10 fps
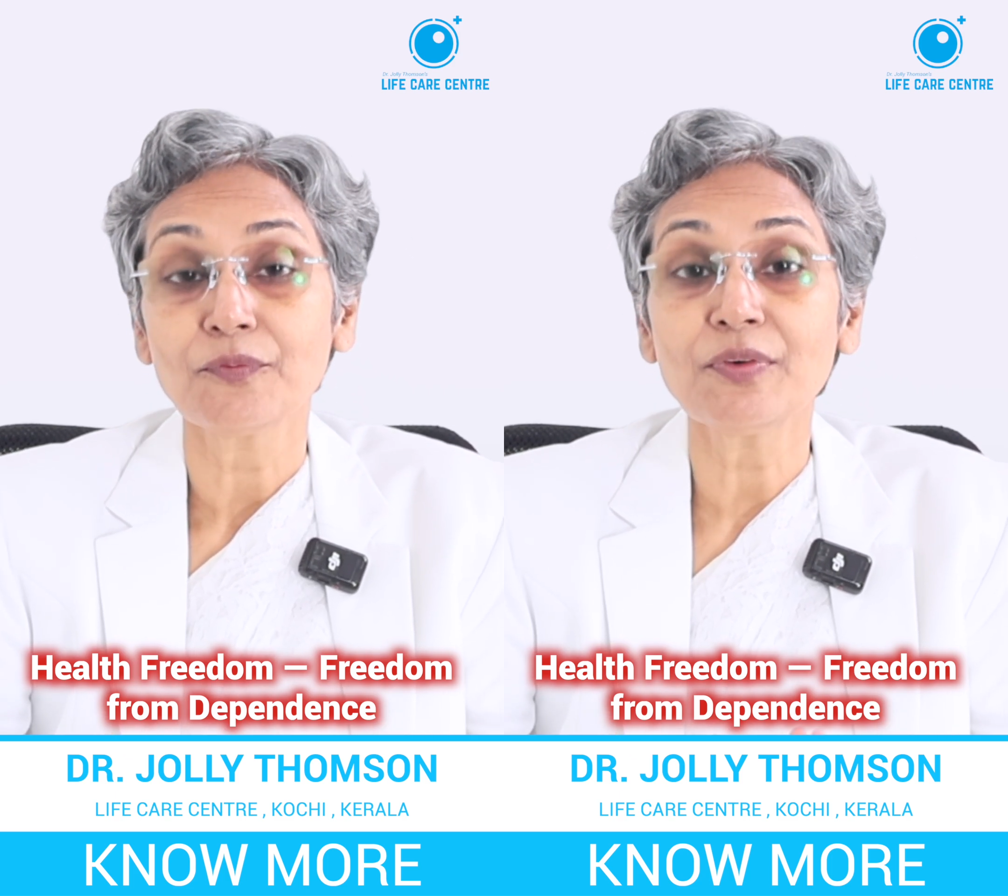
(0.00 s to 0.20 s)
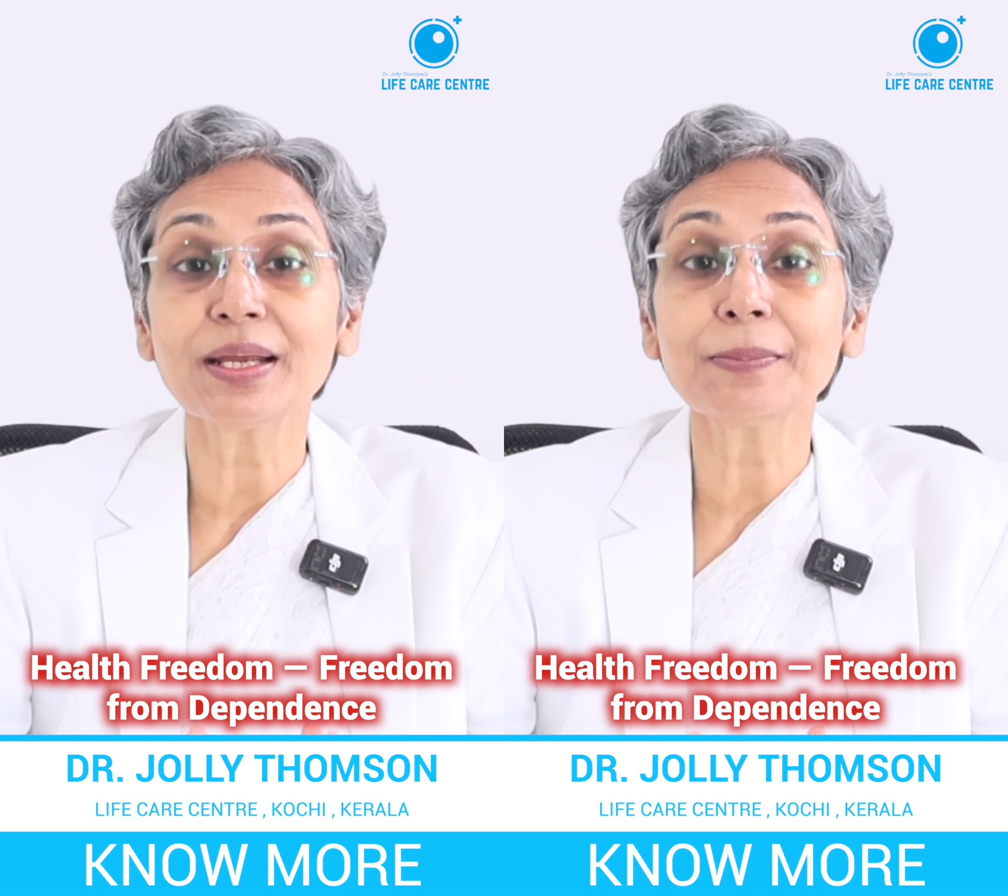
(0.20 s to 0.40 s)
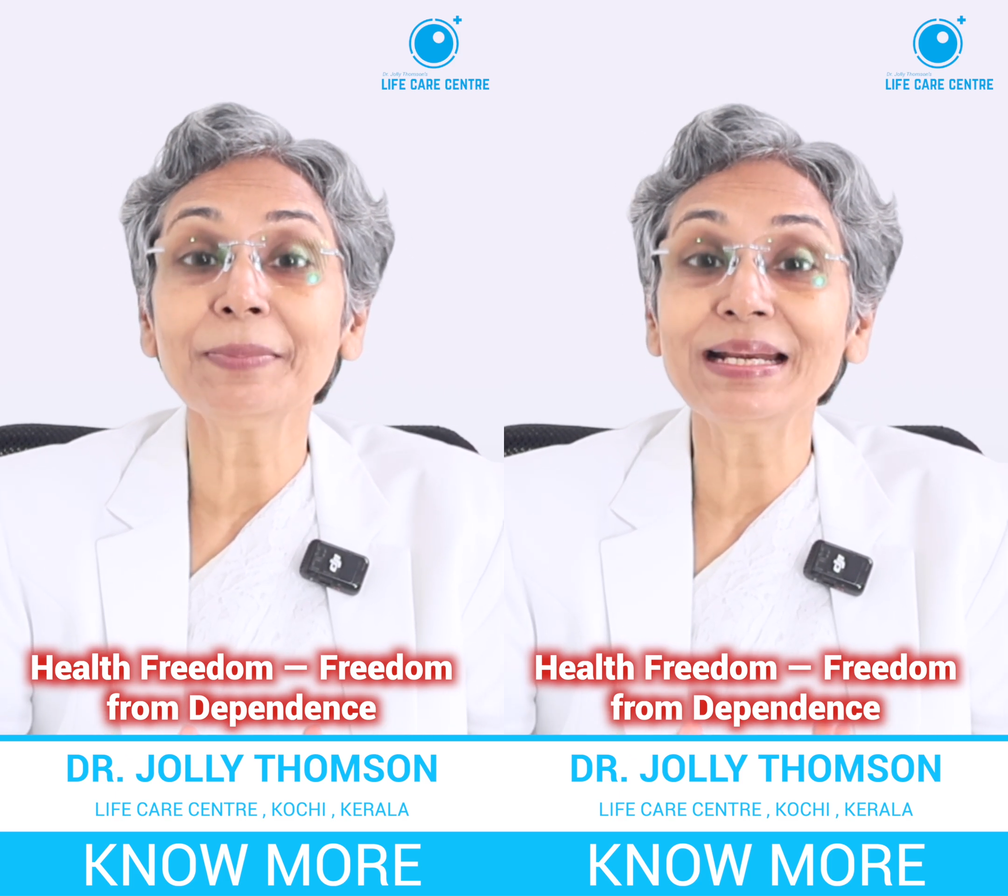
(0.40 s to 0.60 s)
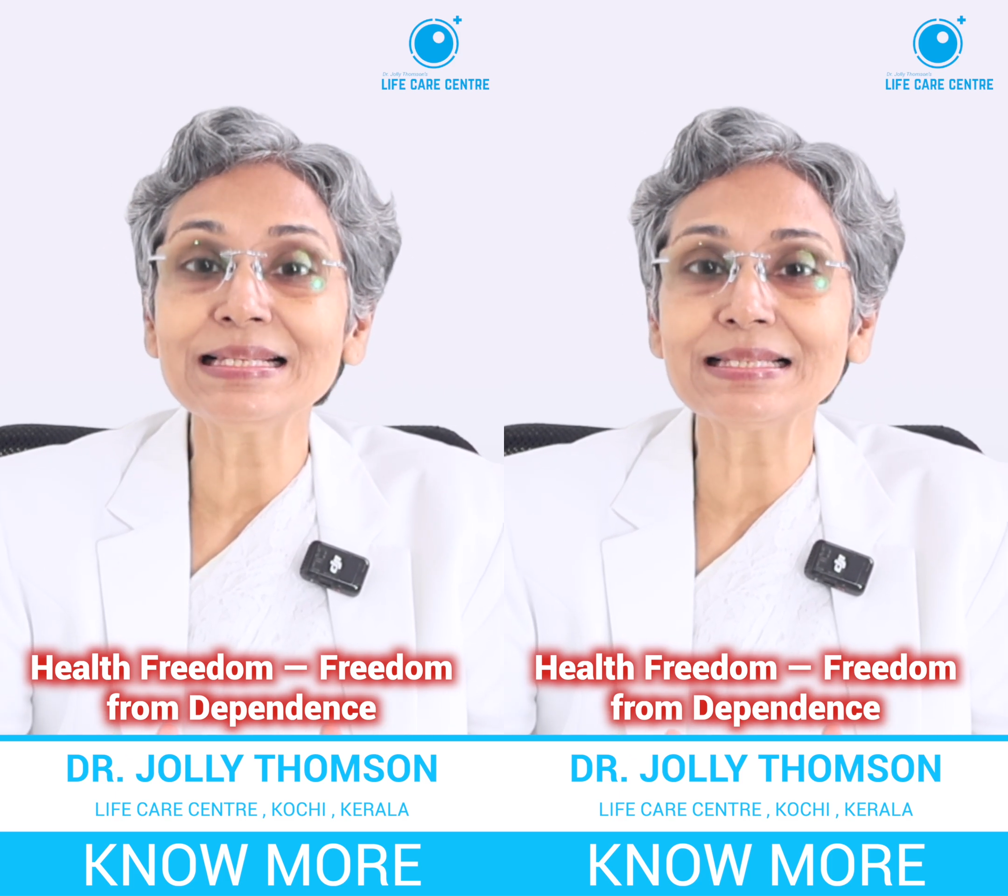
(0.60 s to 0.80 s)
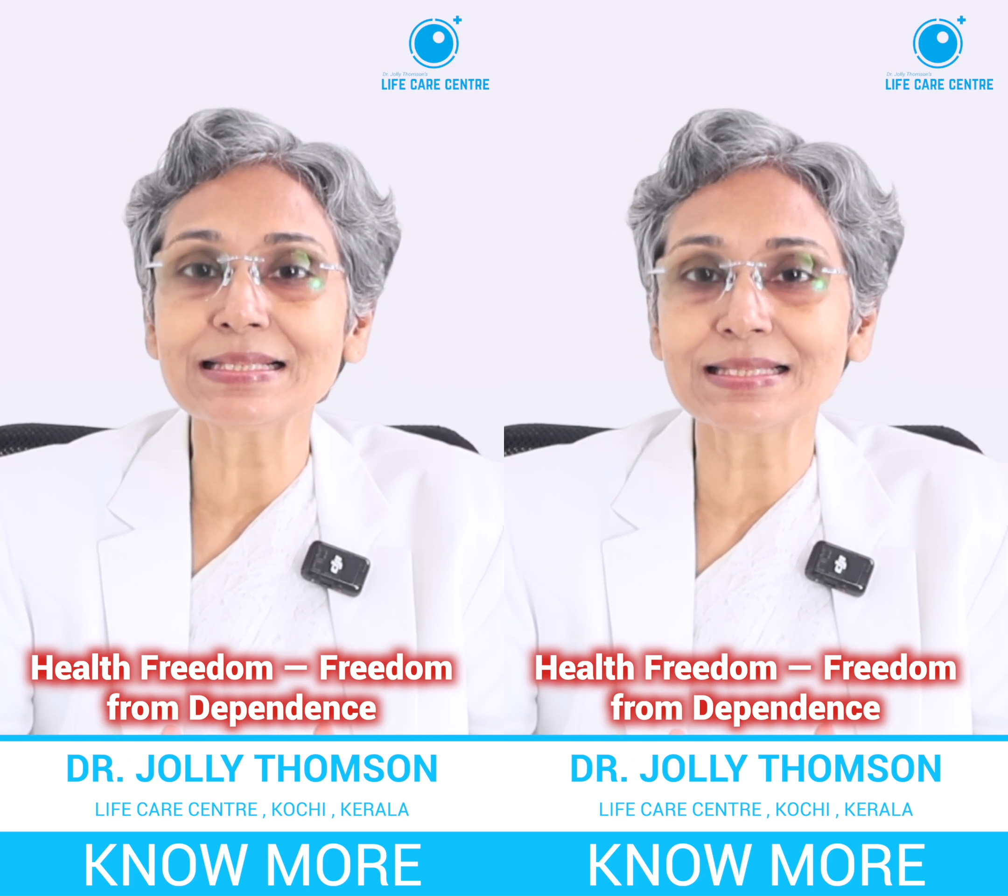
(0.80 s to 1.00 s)
where
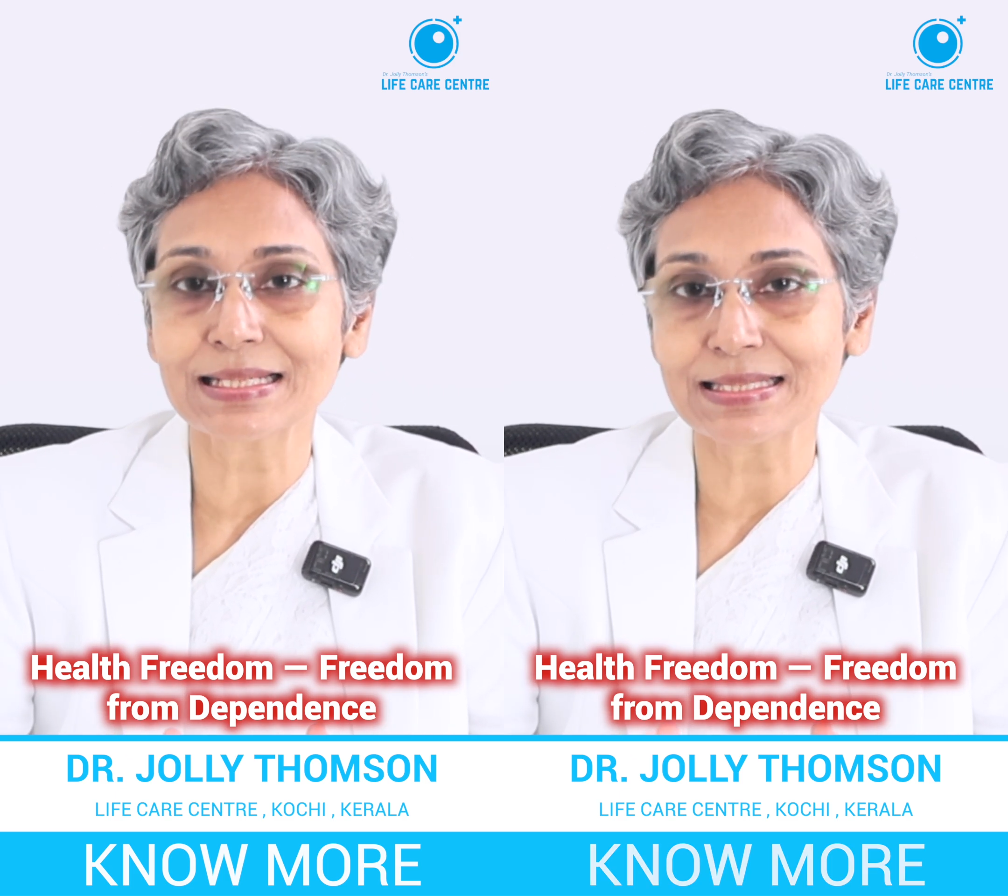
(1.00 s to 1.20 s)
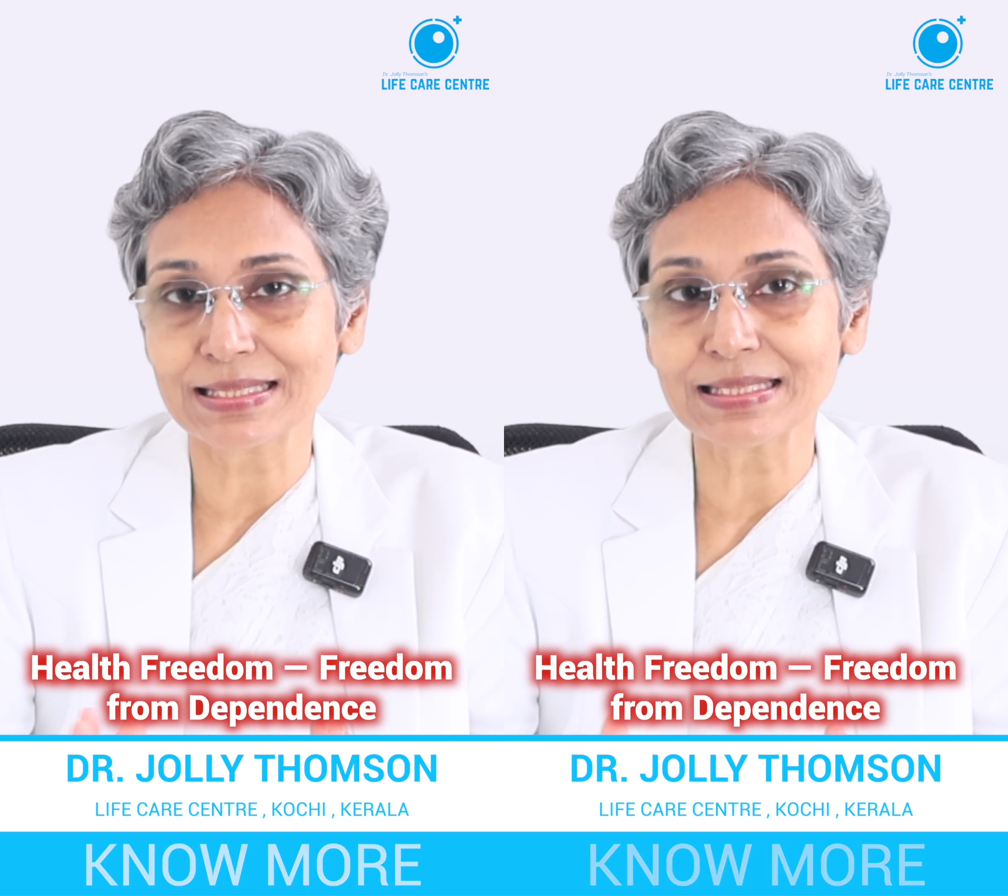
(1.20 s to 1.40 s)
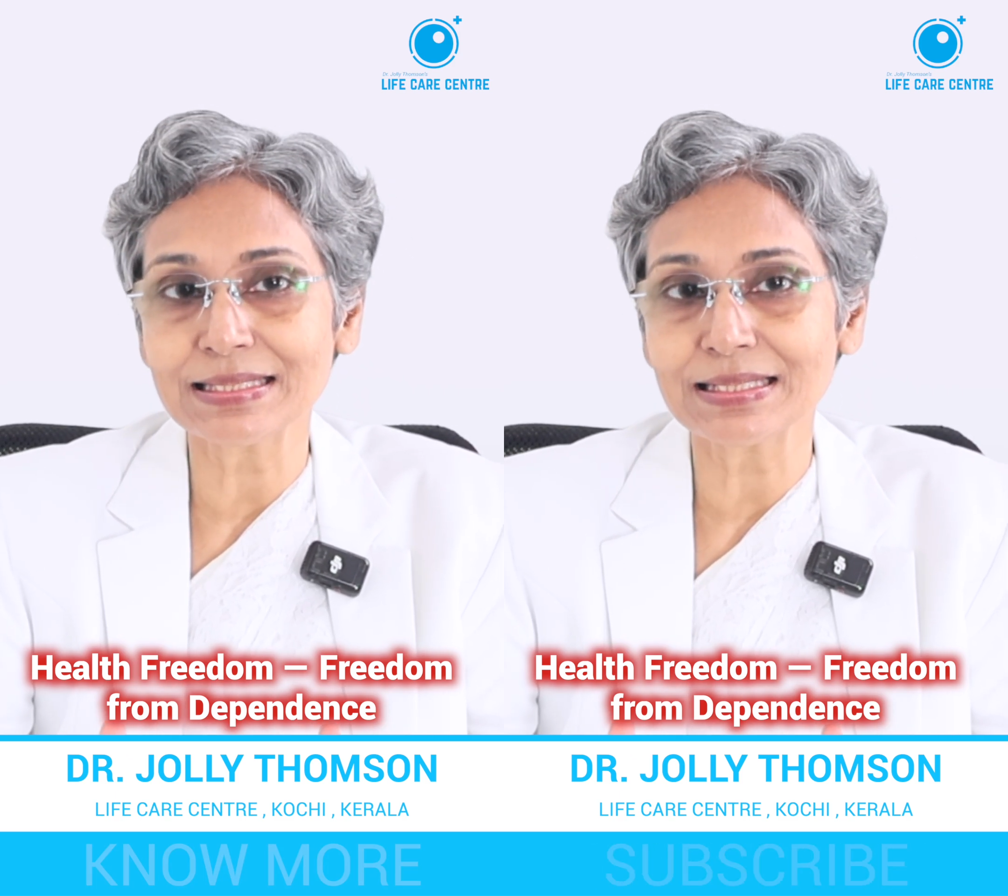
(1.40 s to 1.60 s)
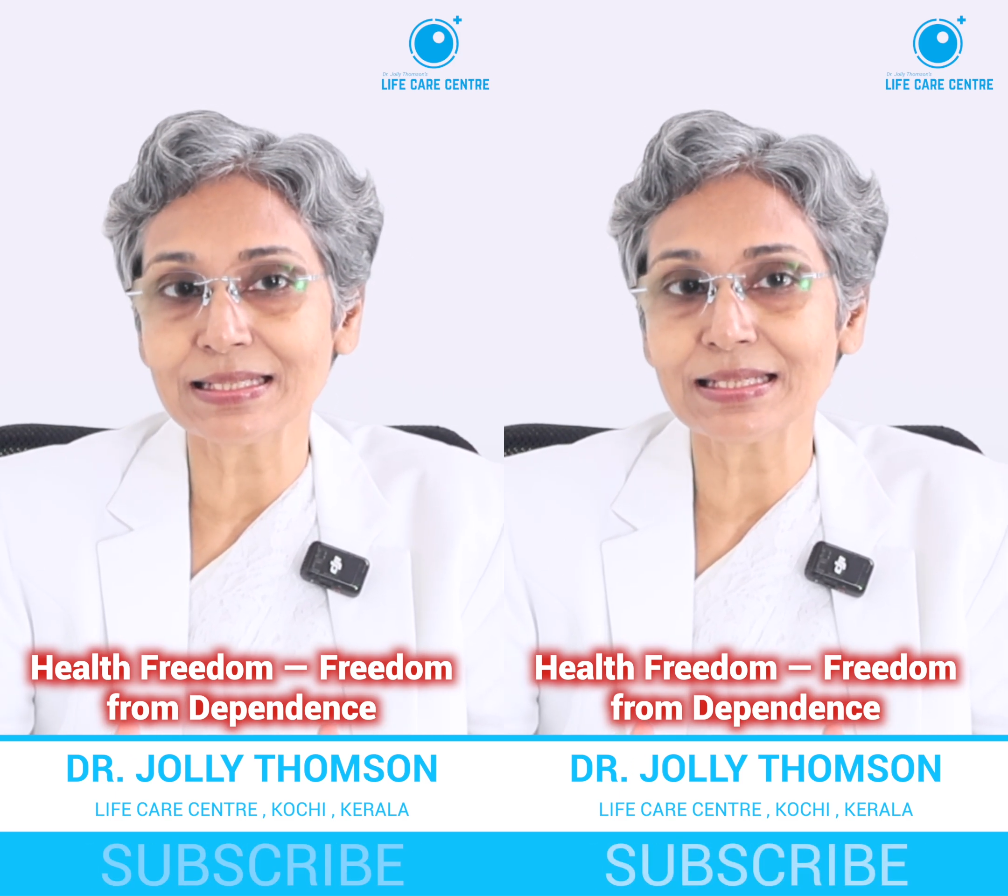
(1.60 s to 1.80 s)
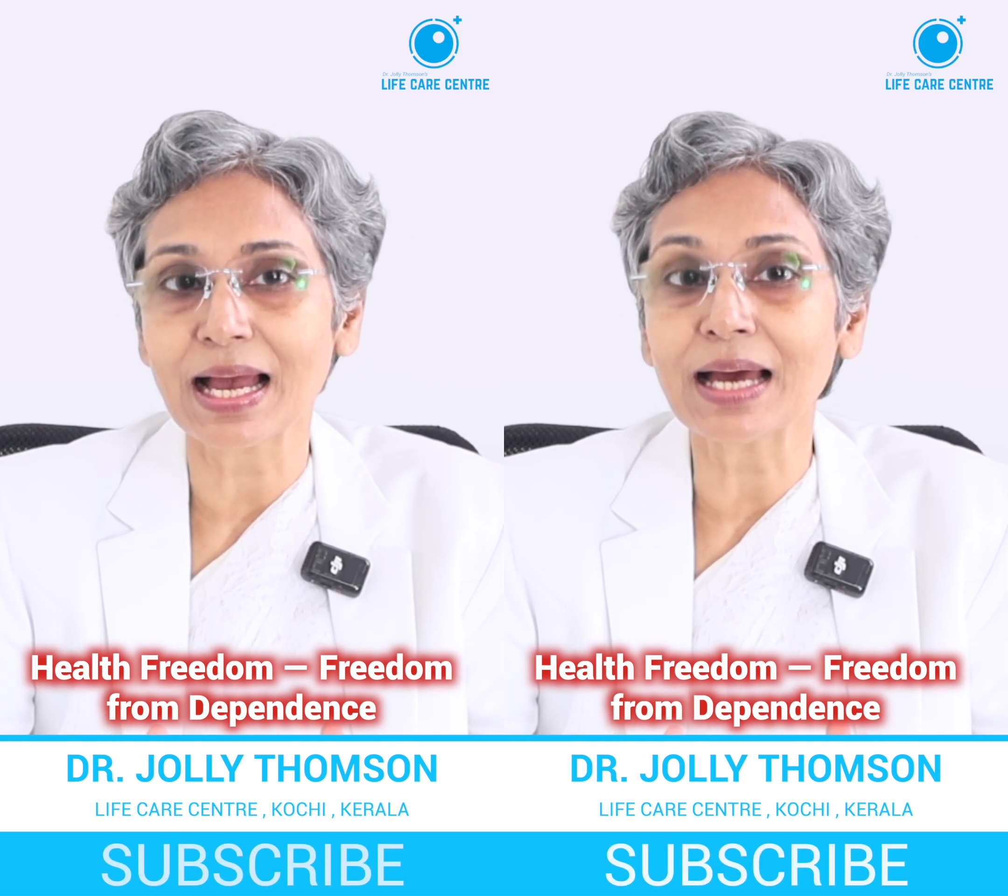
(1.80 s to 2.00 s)
medicines and surgery